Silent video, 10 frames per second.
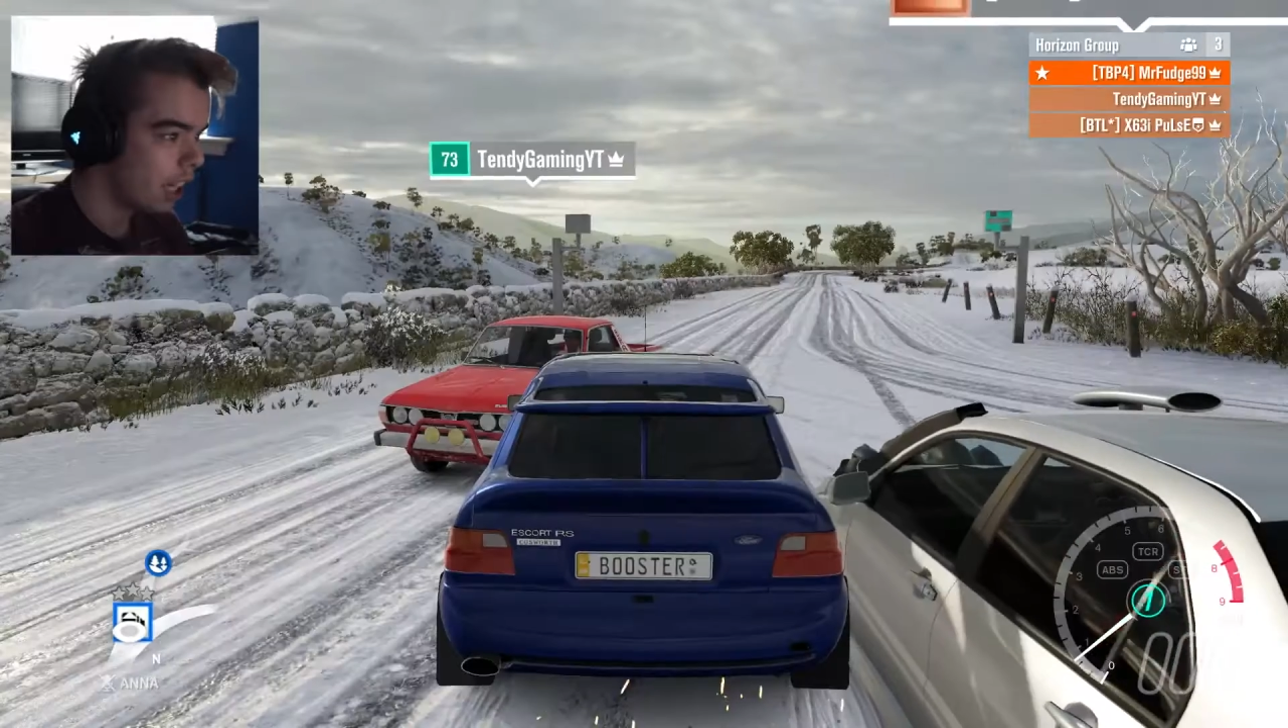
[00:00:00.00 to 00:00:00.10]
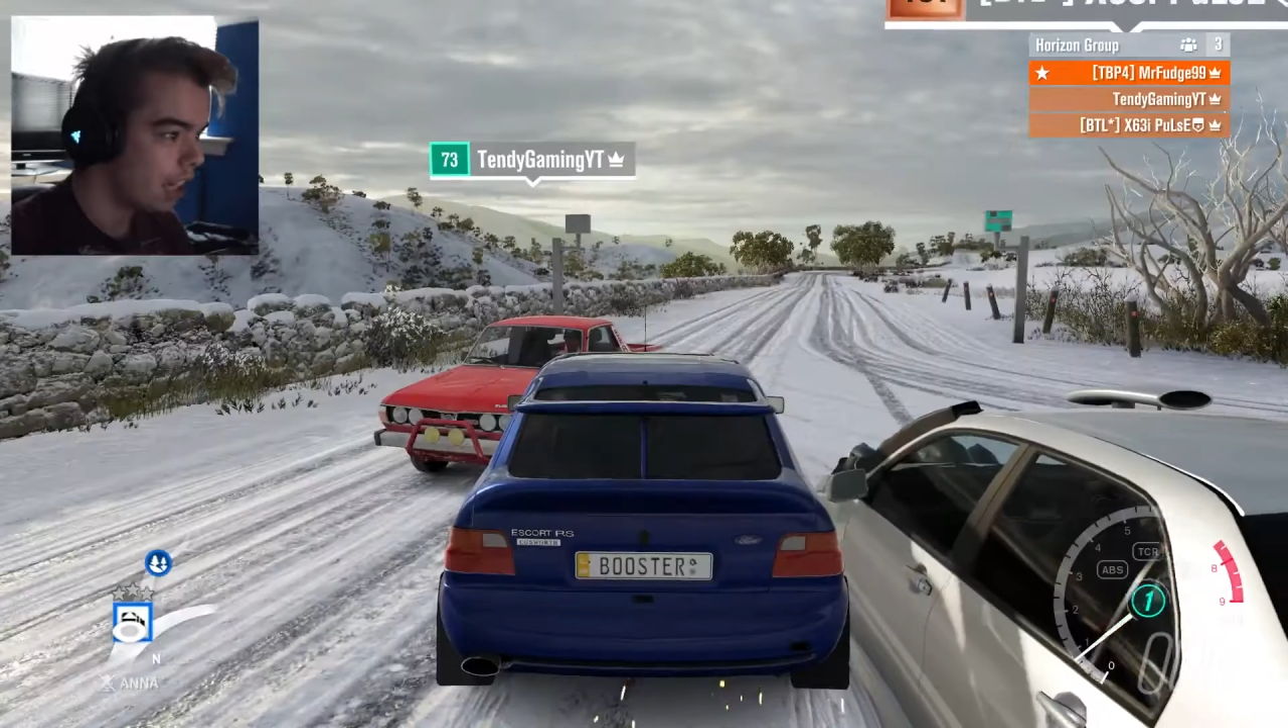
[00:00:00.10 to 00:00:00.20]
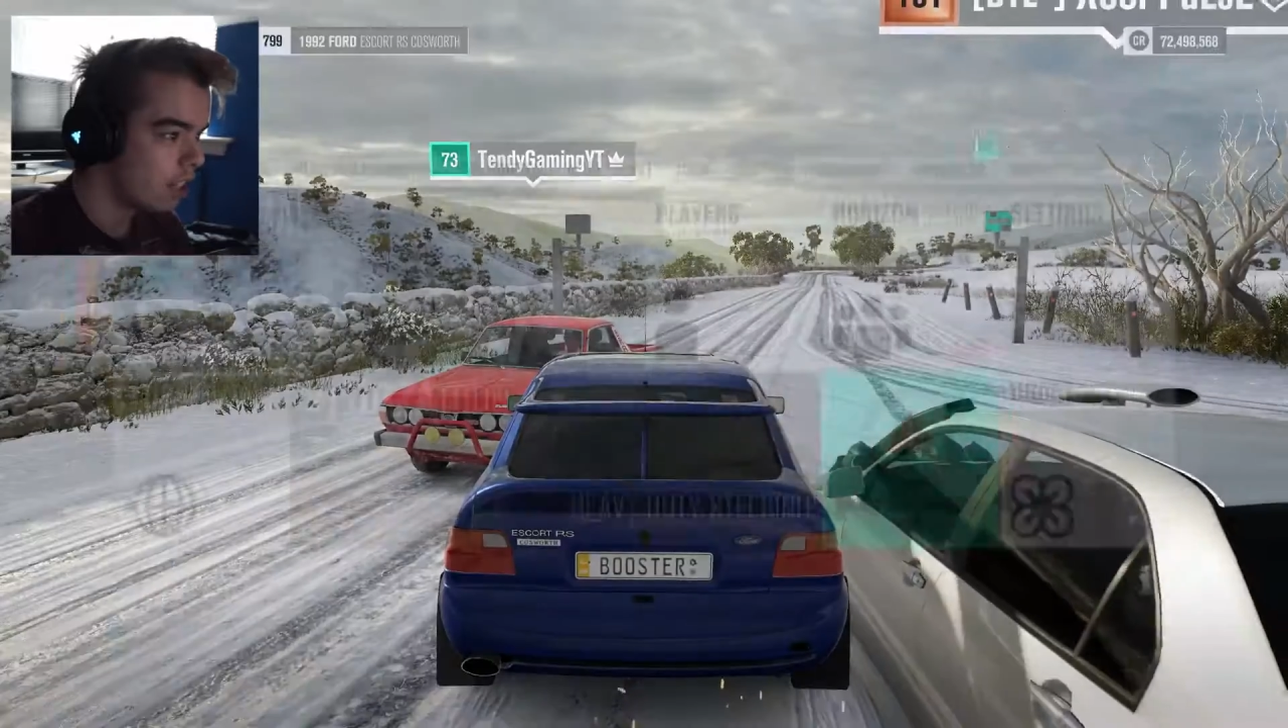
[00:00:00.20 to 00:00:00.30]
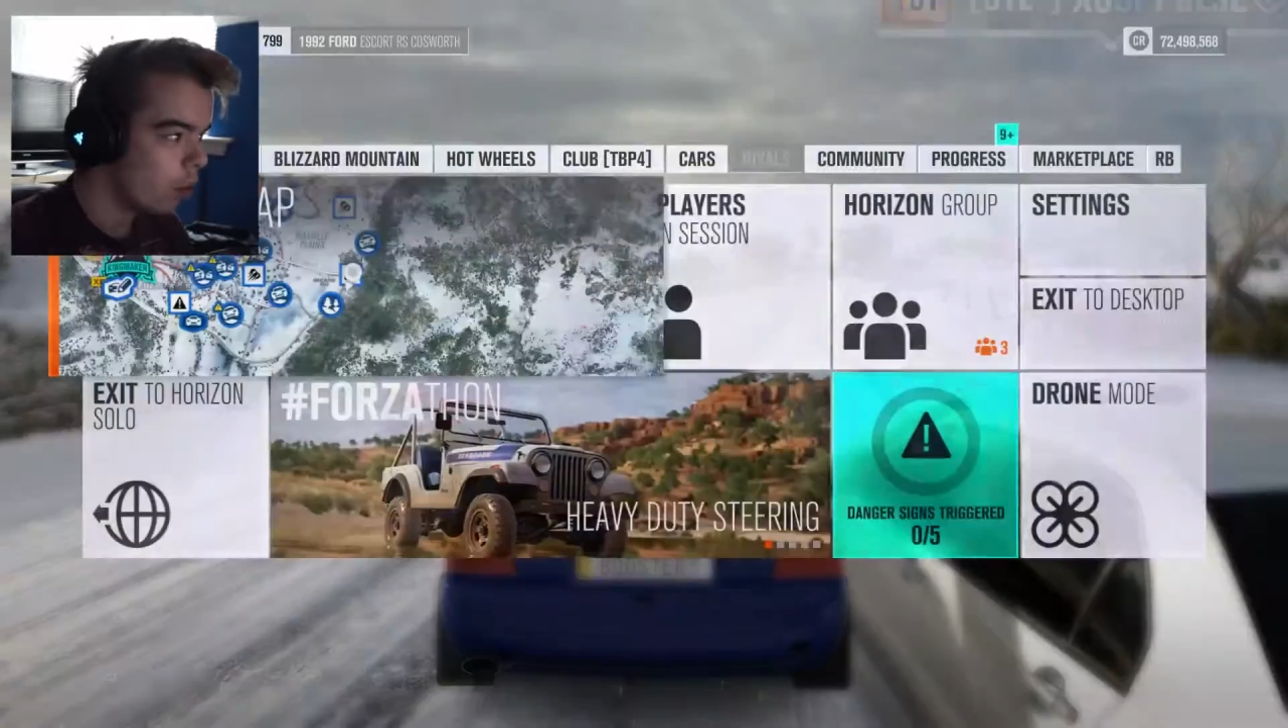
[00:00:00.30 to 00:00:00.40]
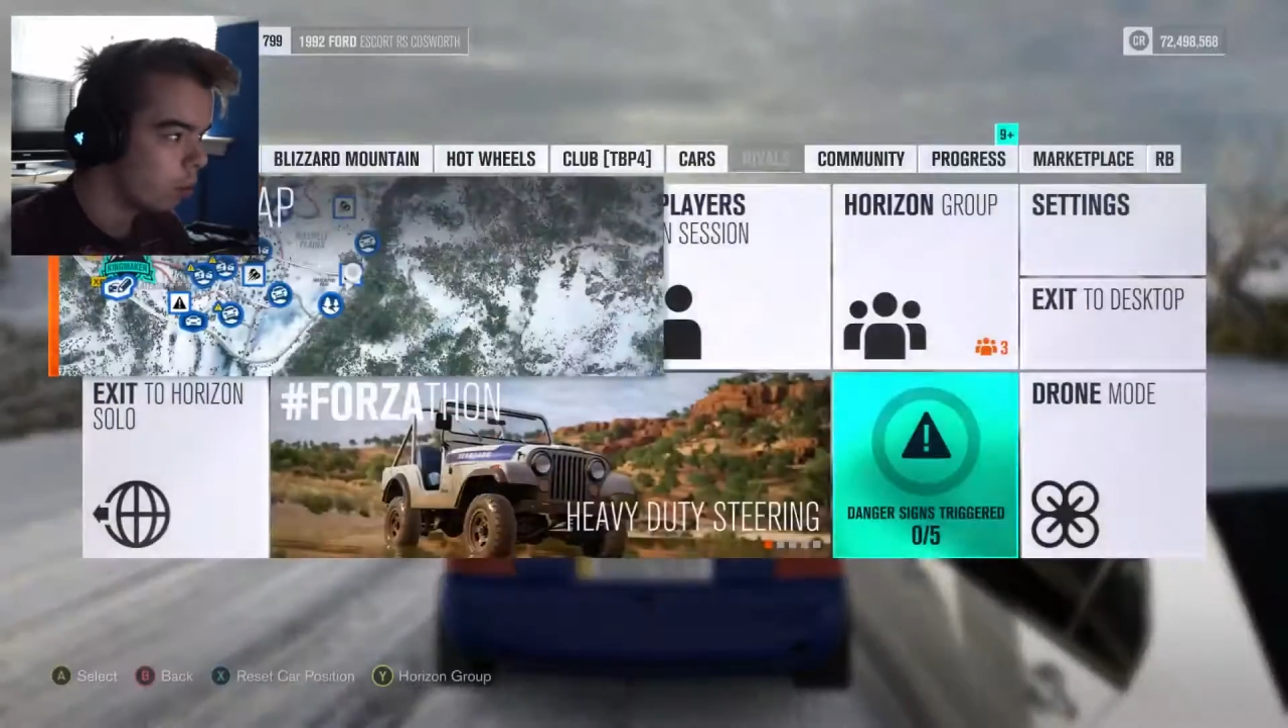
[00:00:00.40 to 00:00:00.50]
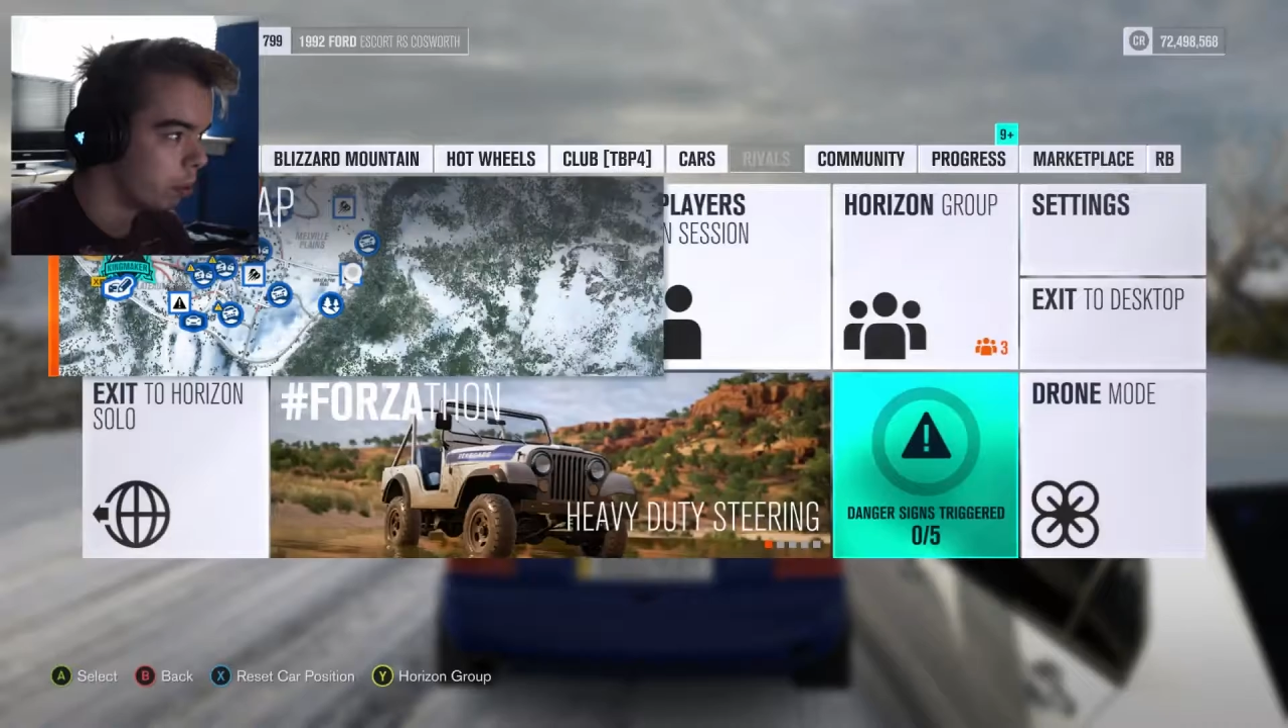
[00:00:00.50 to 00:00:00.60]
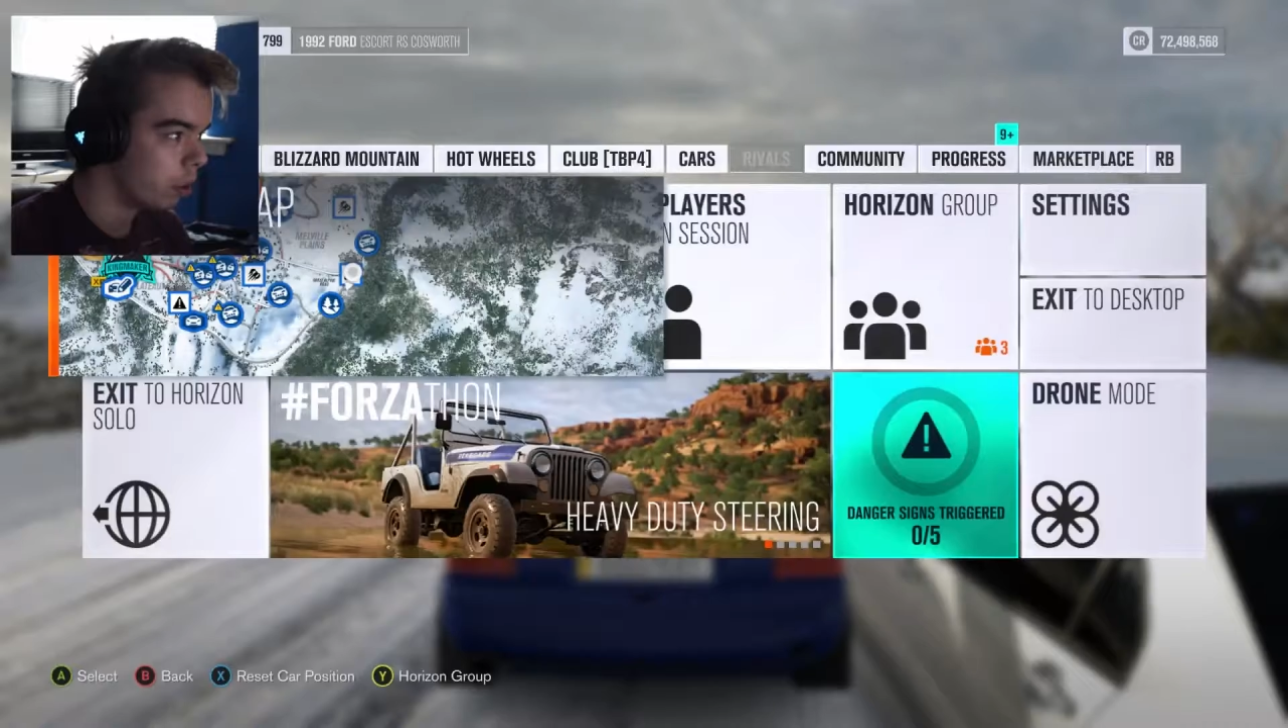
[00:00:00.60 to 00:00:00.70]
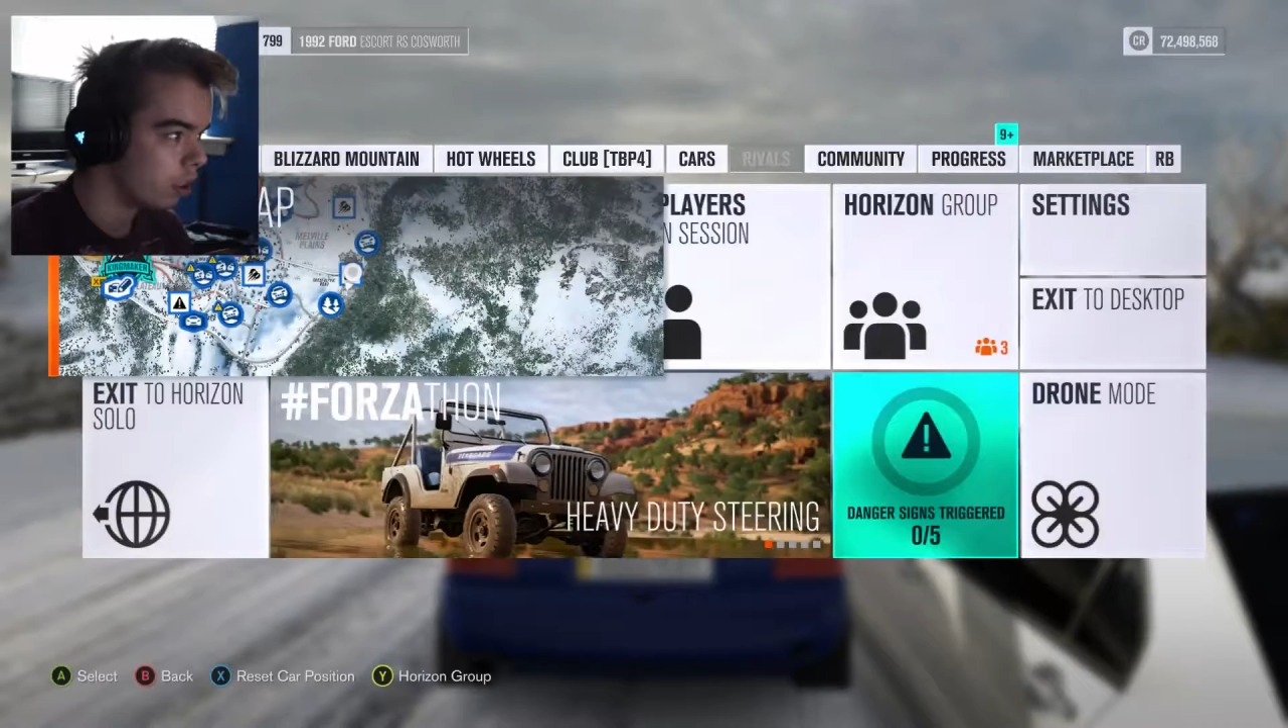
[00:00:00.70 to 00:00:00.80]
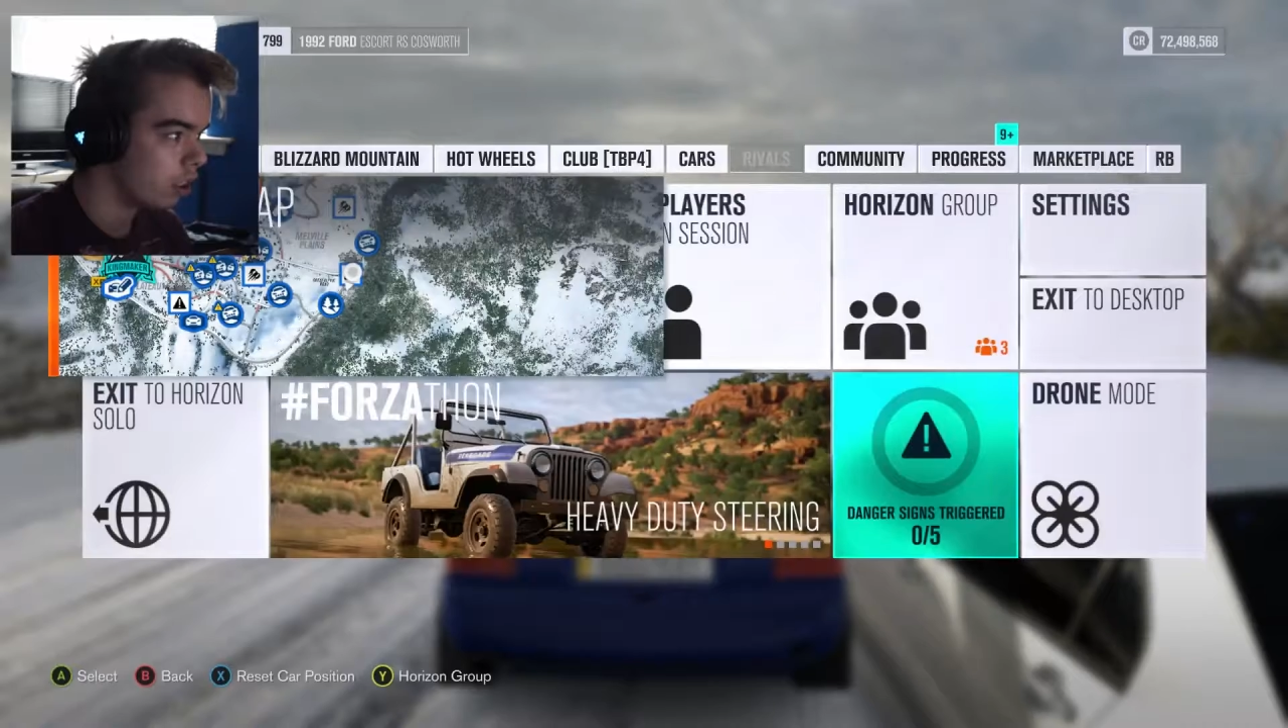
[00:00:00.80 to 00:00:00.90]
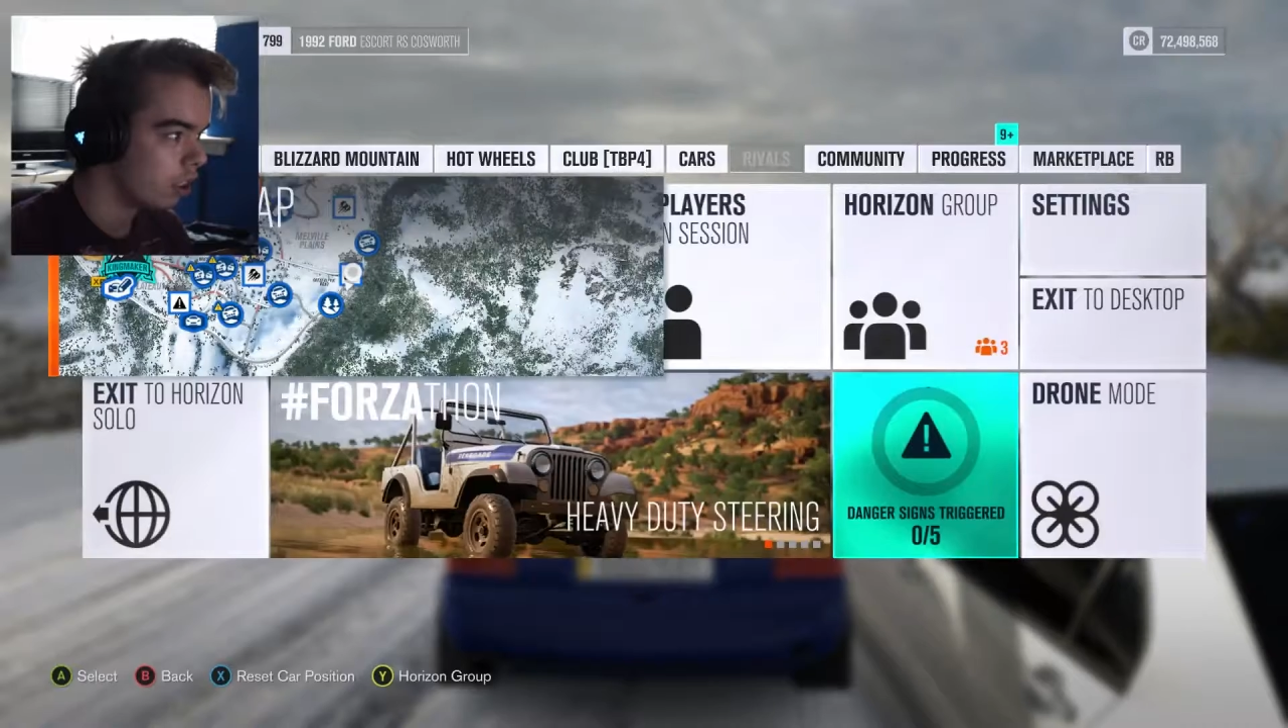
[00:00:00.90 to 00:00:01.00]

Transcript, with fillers: Yeah, I know, but...